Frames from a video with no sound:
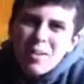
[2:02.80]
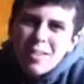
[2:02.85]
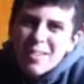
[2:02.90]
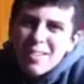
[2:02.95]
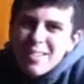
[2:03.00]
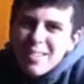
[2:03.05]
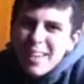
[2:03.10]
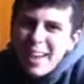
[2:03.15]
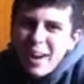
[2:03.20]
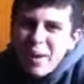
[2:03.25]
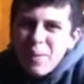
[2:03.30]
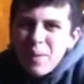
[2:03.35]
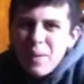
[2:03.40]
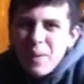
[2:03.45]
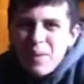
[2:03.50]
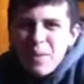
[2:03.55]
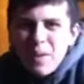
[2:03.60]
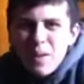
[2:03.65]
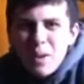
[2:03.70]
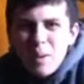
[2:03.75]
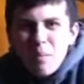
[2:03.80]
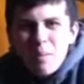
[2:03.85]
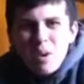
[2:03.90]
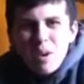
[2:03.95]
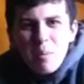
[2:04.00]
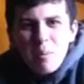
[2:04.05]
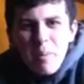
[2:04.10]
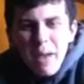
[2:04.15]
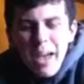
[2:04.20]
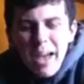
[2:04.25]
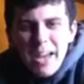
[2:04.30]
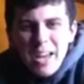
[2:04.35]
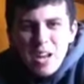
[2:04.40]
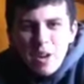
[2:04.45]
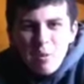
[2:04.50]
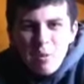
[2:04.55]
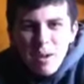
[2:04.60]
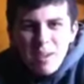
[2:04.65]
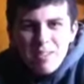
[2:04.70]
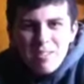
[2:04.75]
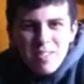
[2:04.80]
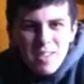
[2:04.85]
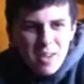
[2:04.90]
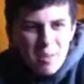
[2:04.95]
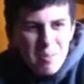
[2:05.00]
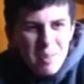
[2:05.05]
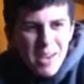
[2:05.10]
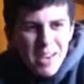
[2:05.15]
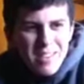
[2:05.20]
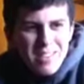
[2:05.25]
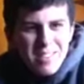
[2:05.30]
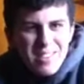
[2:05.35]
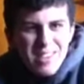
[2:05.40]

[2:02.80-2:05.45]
don't think they're gonna bring him back in a wrestling capacity